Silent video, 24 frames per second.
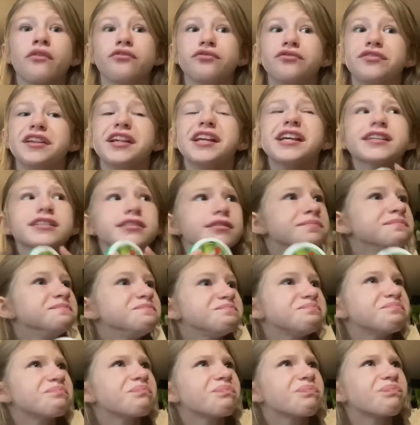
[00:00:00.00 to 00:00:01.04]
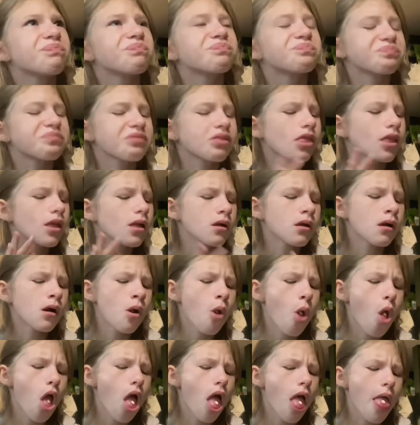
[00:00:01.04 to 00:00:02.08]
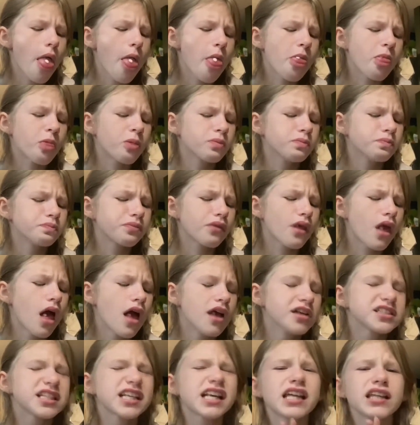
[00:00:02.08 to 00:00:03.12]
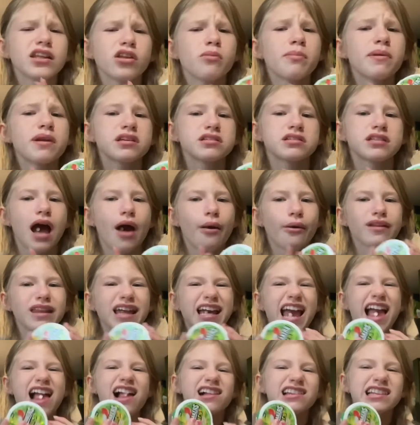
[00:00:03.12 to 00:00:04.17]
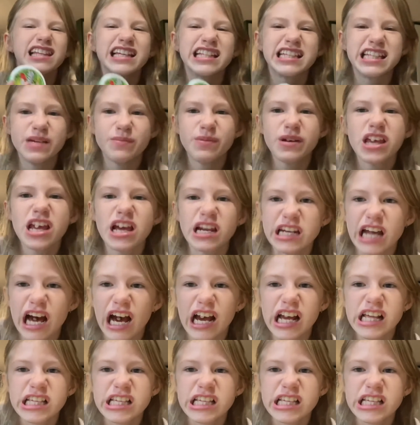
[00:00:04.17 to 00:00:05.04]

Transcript: These, it's like a little bit of sour, like on the tip of your tongue.